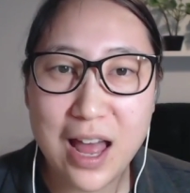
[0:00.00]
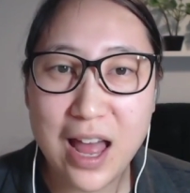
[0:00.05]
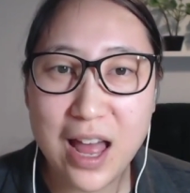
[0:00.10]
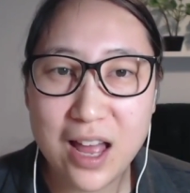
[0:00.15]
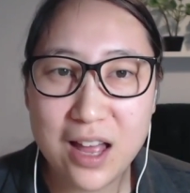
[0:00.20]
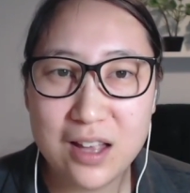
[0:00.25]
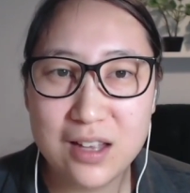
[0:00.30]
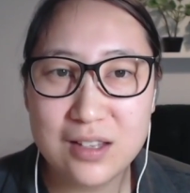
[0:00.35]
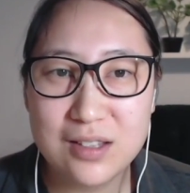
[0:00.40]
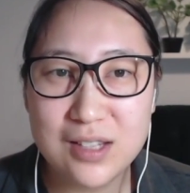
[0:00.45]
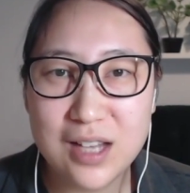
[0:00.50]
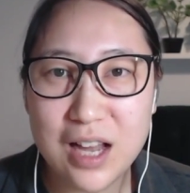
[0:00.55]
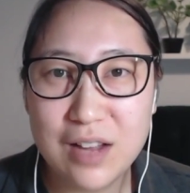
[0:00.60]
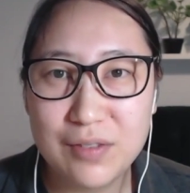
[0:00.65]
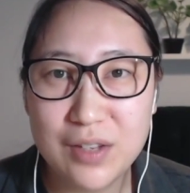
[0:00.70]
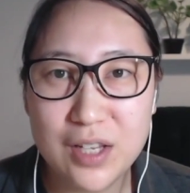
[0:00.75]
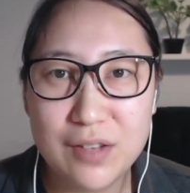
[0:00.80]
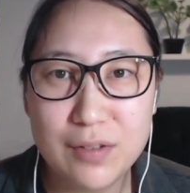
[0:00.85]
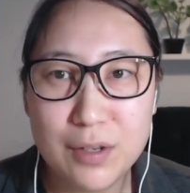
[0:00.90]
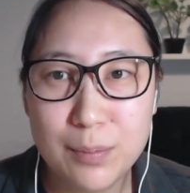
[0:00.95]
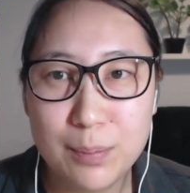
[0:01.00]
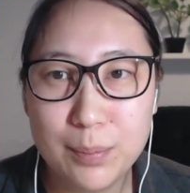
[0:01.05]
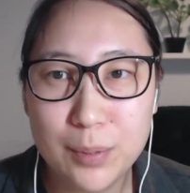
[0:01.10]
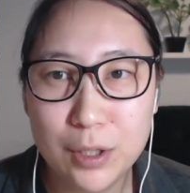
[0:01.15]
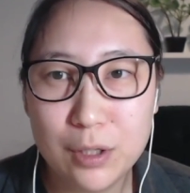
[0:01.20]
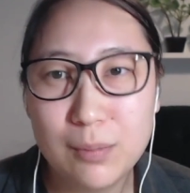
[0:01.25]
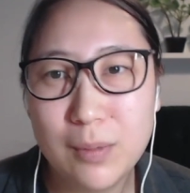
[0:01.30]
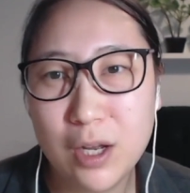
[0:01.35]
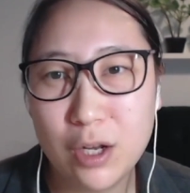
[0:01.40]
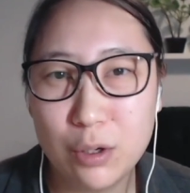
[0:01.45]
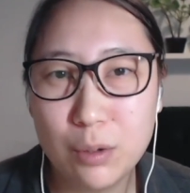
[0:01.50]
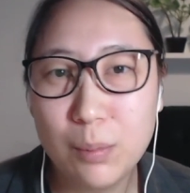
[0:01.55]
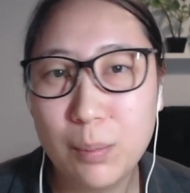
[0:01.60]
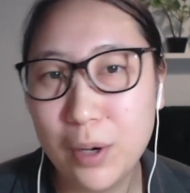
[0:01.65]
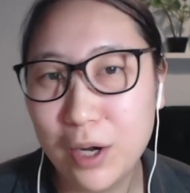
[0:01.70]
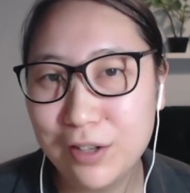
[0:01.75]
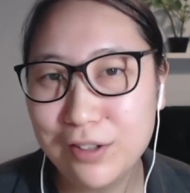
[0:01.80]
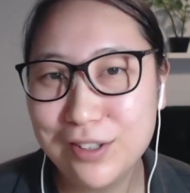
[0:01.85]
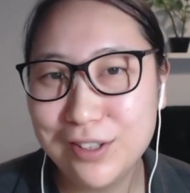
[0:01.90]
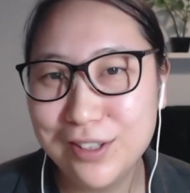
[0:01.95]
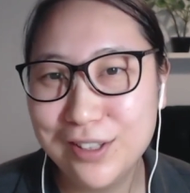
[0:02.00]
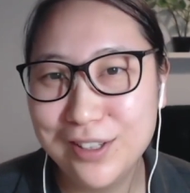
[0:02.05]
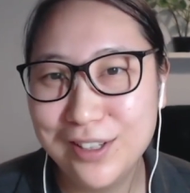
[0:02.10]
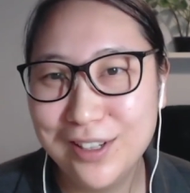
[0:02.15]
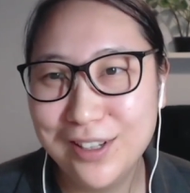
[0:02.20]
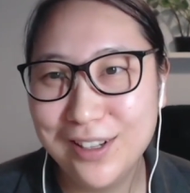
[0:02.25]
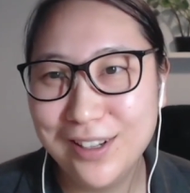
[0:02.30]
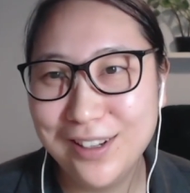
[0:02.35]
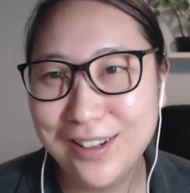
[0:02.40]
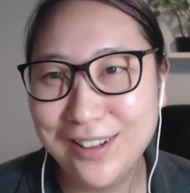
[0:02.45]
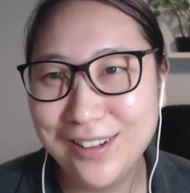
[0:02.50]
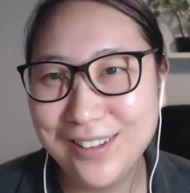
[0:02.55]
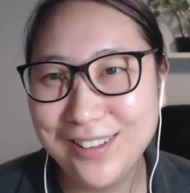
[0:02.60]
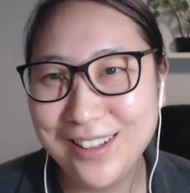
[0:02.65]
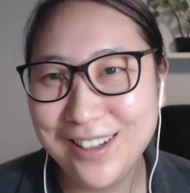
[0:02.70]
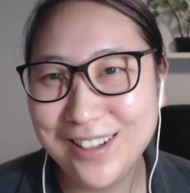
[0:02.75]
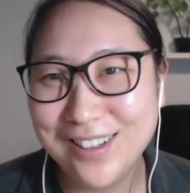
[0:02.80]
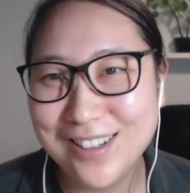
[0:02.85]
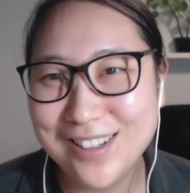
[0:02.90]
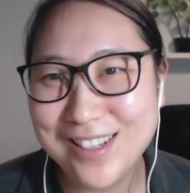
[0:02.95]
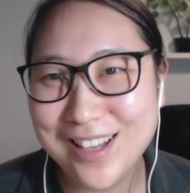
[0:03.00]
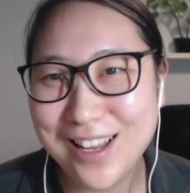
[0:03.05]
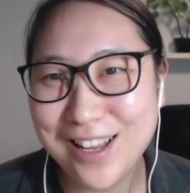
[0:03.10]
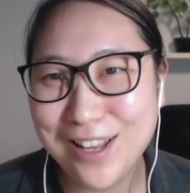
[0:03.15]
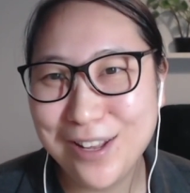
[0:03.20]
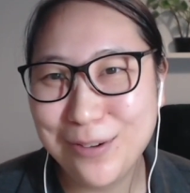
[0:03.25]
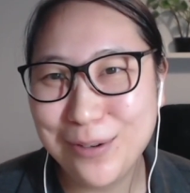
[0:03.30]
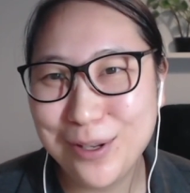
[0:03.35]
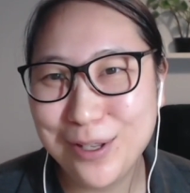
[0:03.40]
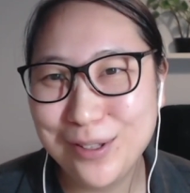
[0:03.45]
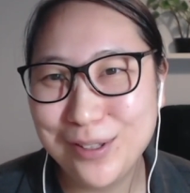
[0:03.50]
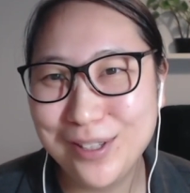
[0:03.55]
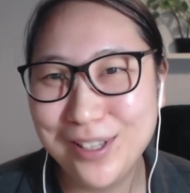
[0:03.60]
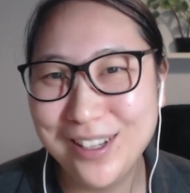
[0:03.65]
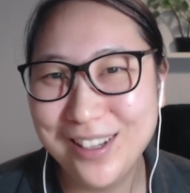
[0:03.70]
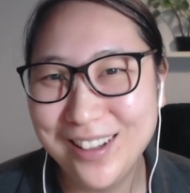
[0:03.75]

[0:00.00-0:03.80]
And I've even built my own bot the other day with